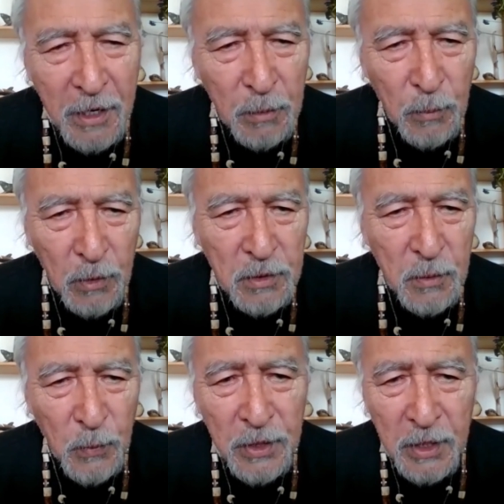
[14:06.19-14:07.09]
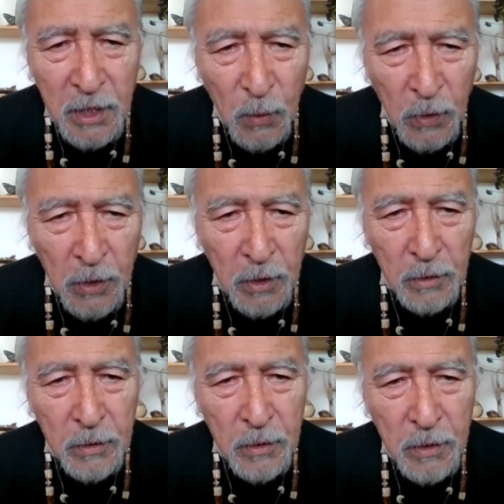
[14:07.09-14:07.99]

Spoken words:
animals when they are wild,